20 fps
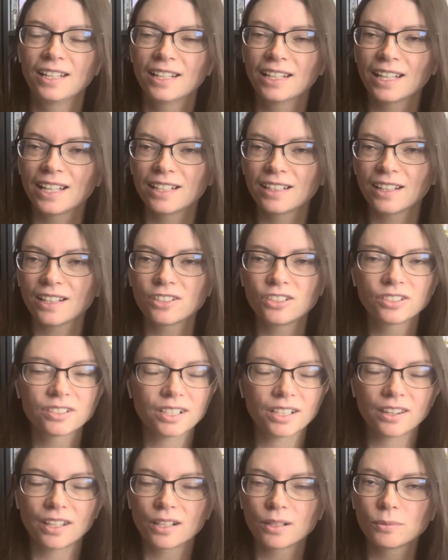And I
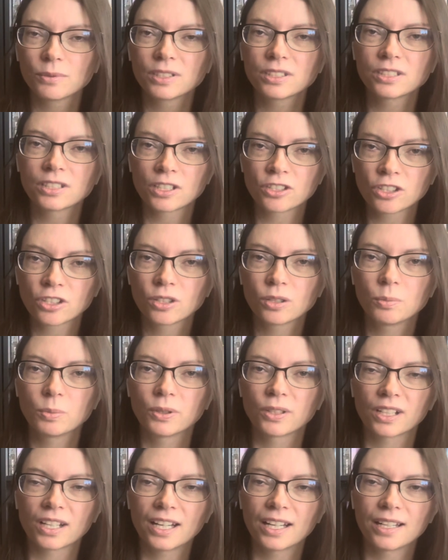thought it was such a good
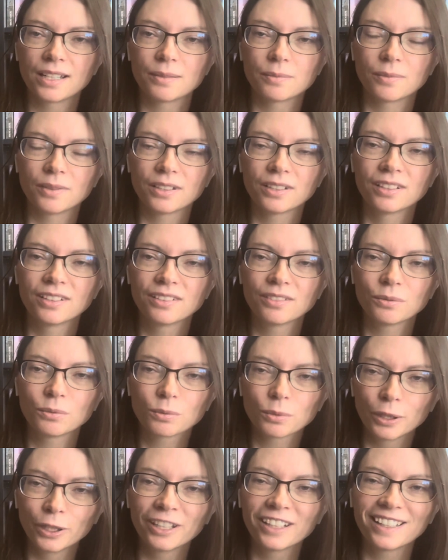book. I am
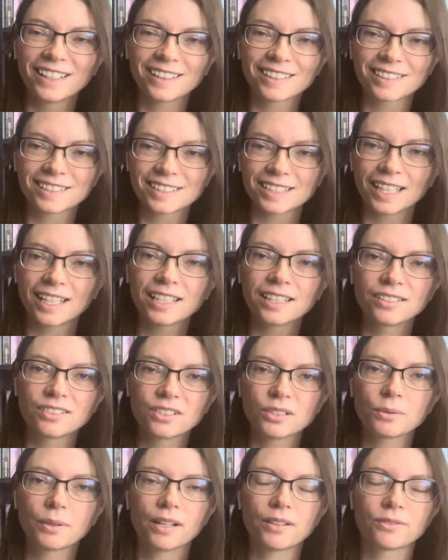really excited
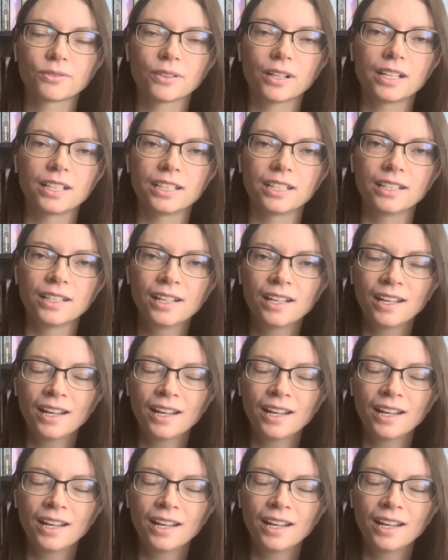to have read it.